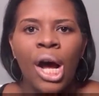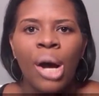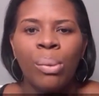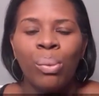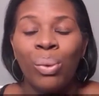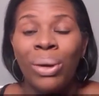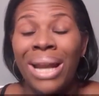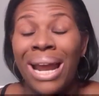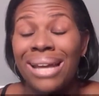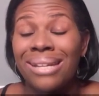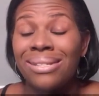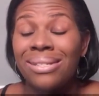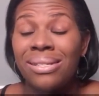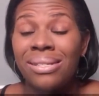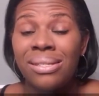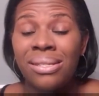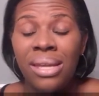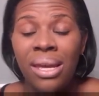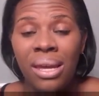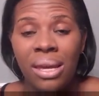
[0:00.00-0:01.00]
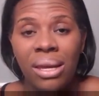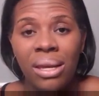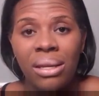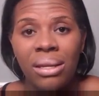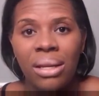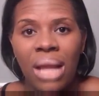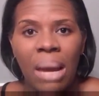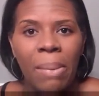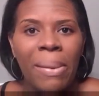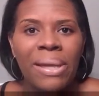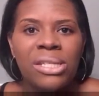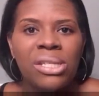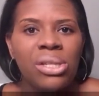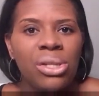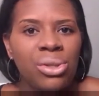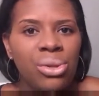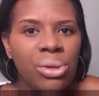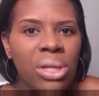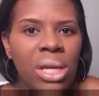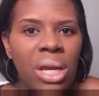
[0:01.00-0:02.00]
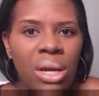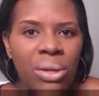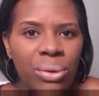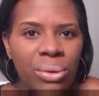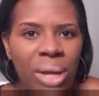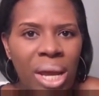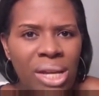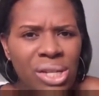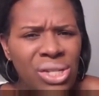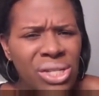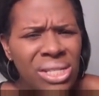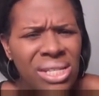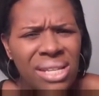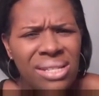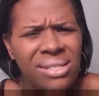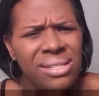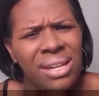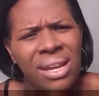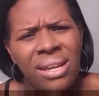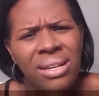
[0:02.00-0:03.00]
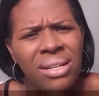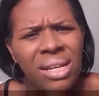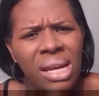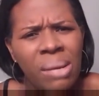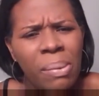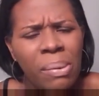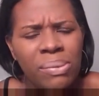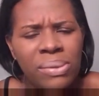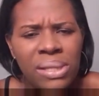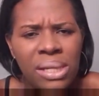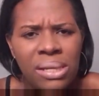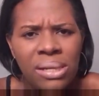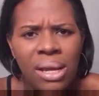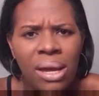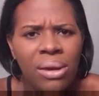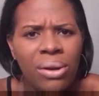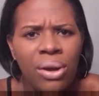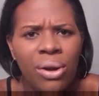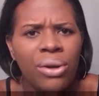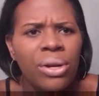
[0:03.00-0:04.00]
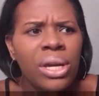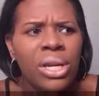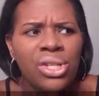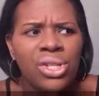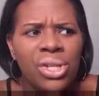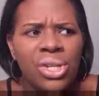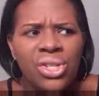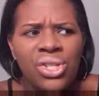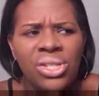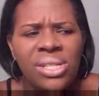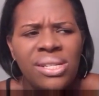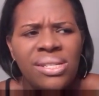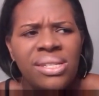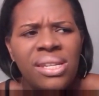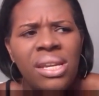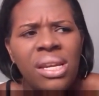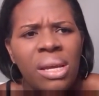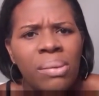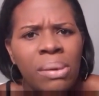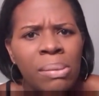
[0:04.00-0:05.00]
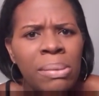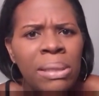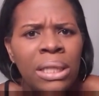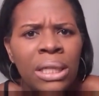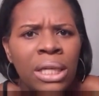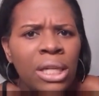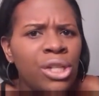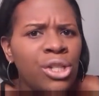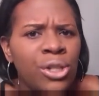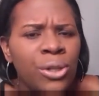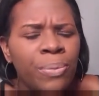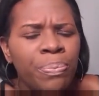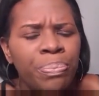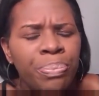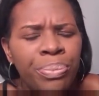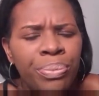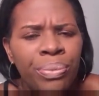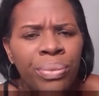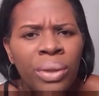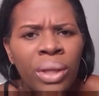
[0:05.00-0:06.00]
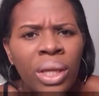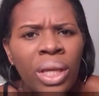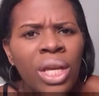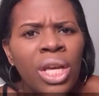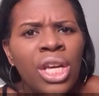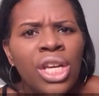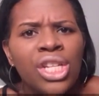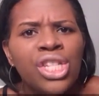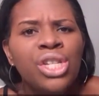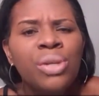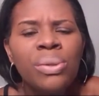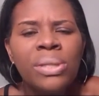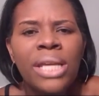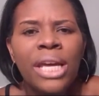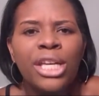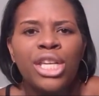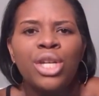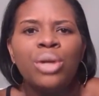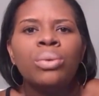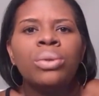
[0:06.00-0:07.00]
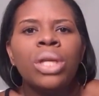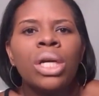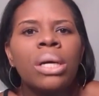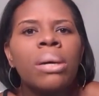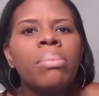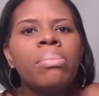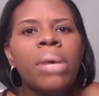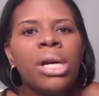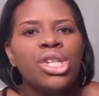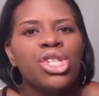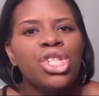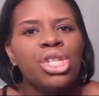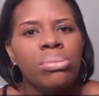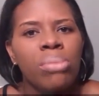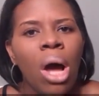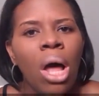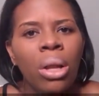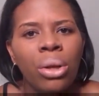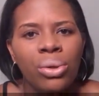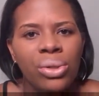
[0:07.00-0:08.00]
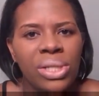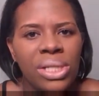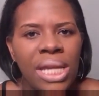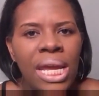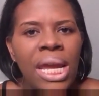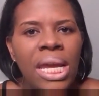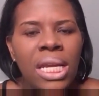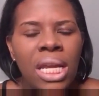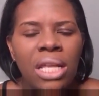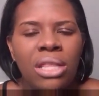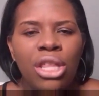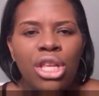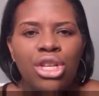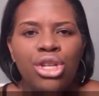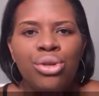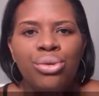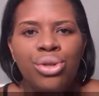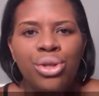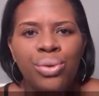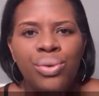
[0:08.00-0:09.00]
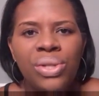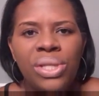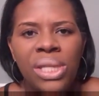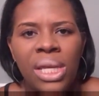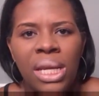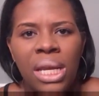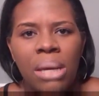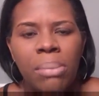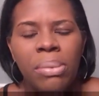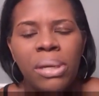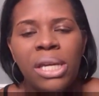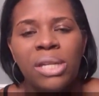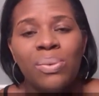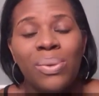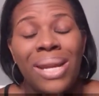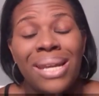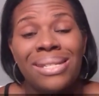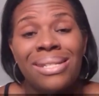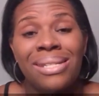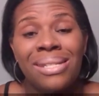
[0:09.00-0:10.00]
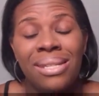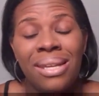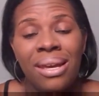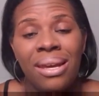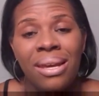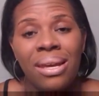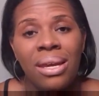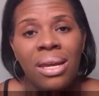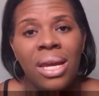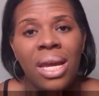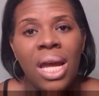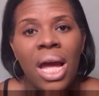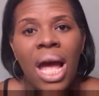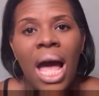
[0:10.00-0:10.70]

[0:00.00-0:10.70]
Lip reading: When I sit, like my sister the other day, she said, stand up. I'm sitting down in her kitchen, and she said, stand up, let me look at you. She was like, you look much smaller standing than you do sitting, because when I sit,